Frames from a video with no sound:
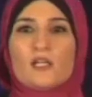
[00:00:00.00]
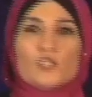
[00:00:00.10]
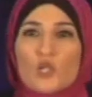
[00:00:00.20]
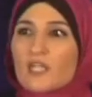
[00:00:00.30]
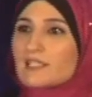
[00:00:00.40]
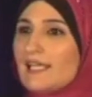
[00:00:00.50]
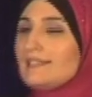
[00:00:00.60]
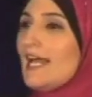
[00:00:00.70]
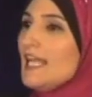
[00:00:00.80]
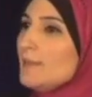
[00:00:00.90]
looked like
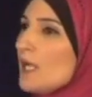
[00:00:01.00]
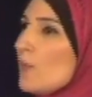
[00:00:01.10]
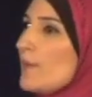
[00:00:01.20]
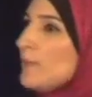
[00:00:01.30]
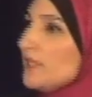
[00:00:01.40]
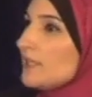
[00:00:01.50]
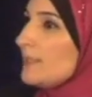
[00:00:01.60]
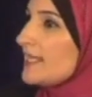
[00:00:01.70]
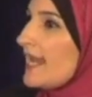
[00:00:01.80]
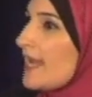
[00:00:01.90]
the enemy, and we put them
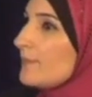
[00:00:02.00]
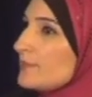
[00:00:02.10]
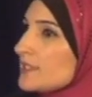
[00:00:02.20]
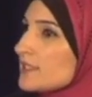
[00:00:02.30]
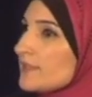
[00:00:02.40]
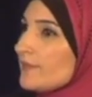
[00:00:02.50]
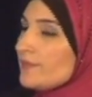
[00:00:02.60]
in camps.